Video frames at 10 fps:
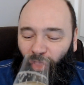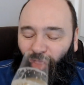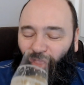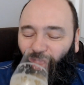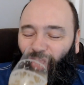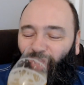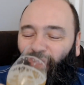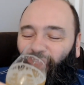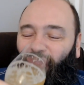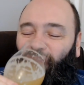
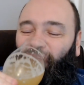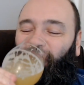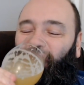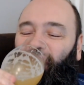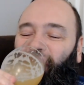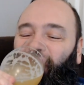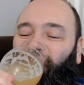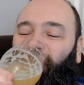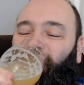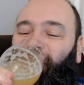
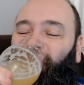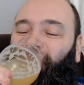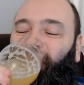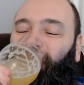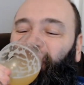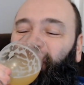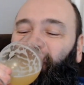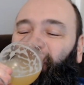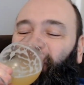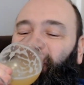
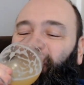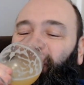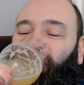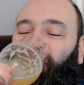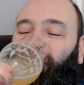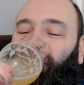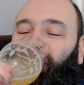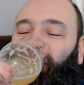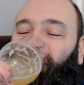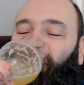
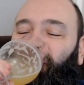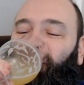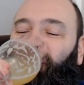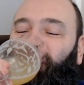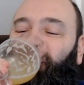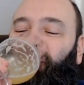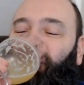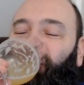(no one is talking)